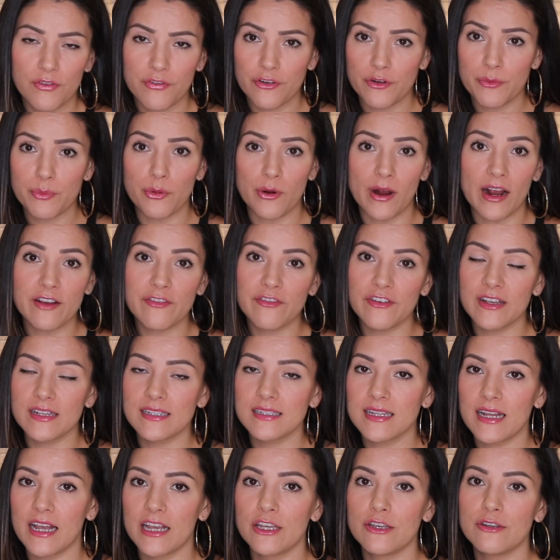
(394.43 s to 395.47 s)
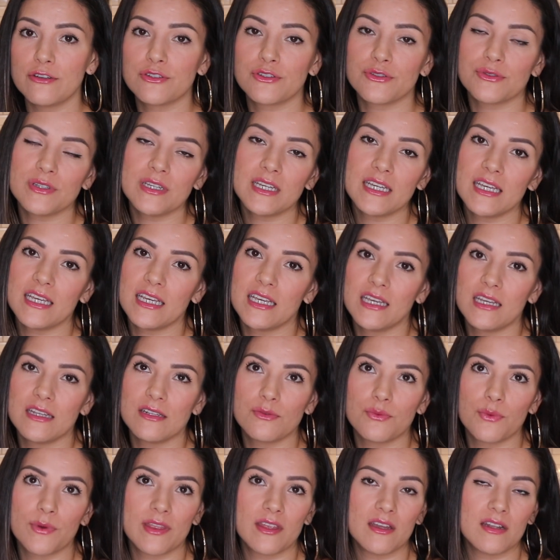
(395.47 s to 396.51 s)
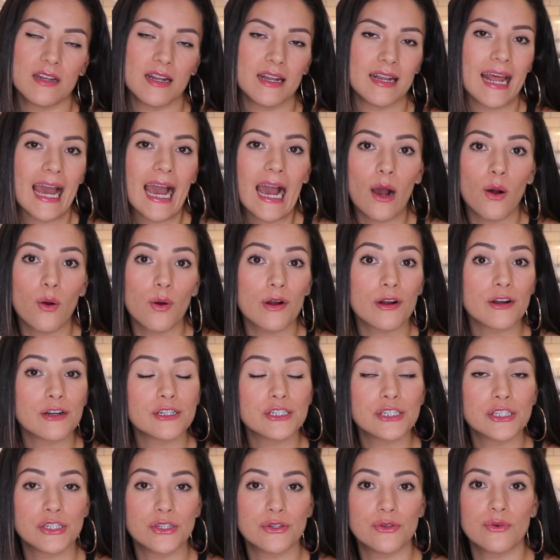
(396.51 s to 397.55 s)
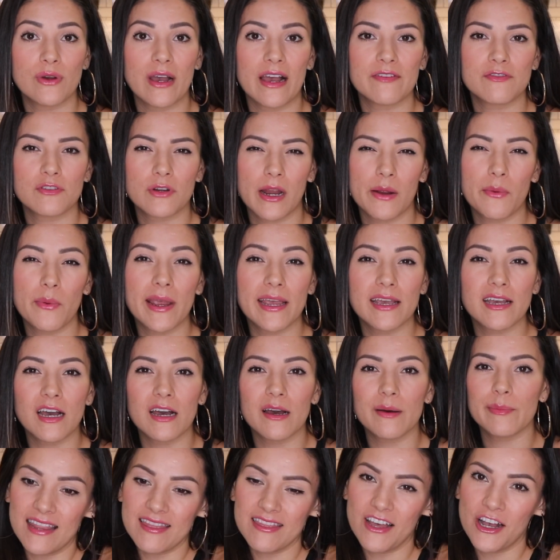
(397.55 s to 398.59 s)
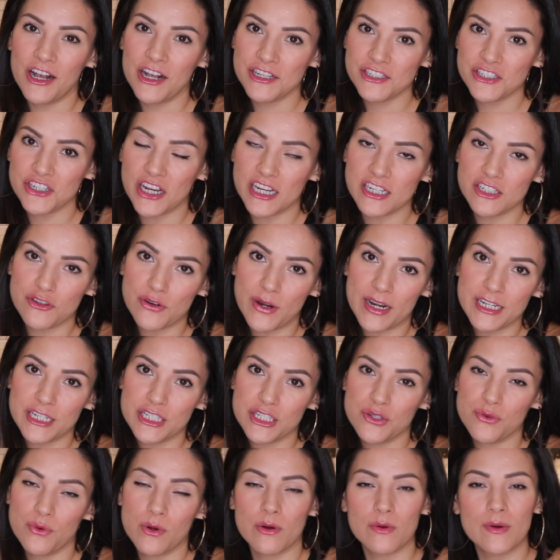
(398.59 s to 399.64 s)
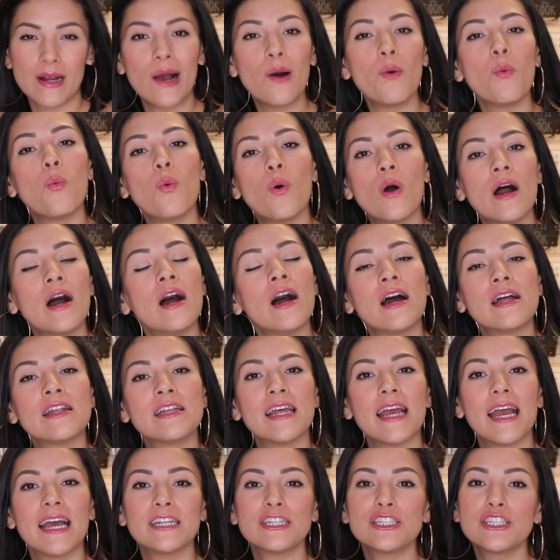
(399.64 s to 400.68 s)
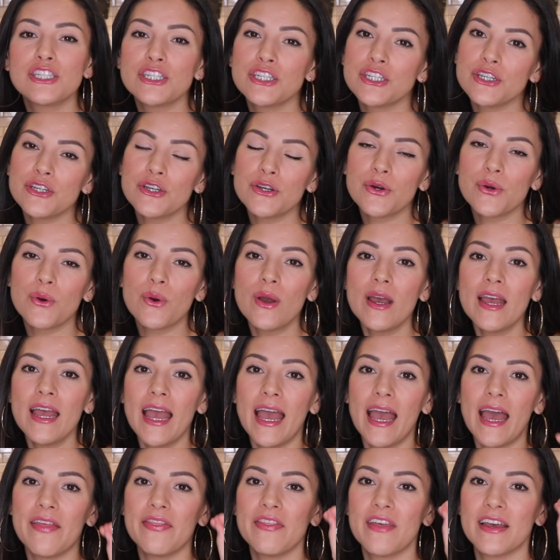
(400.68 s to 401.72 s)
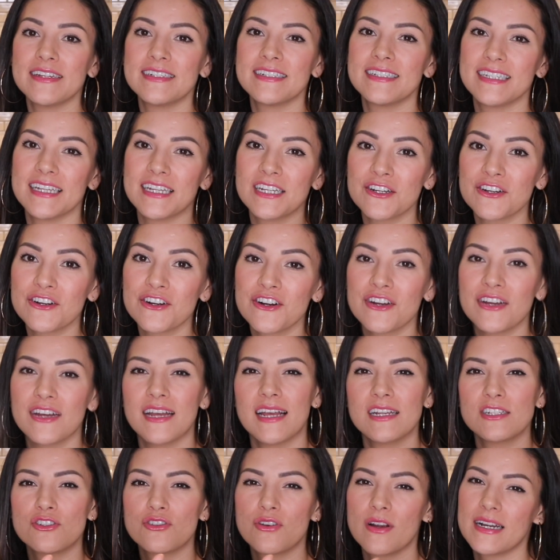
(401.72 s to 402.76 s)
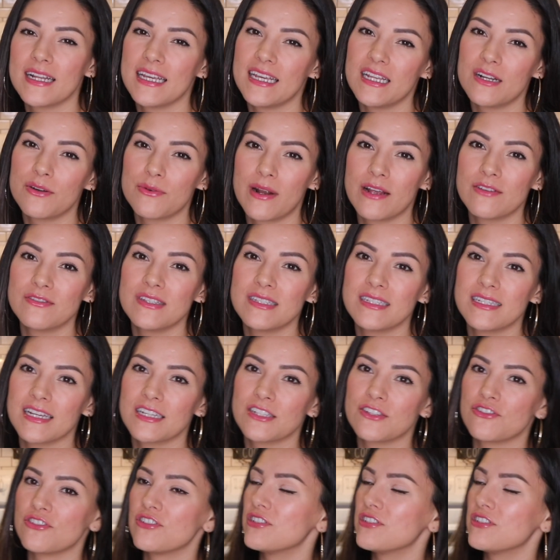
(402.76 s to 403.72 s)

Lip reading: For breakfast, I usually eat within an hour or two after I wake up. Lunch, I try to do around 1 and 2, and then dinner, I try to eat around 6 or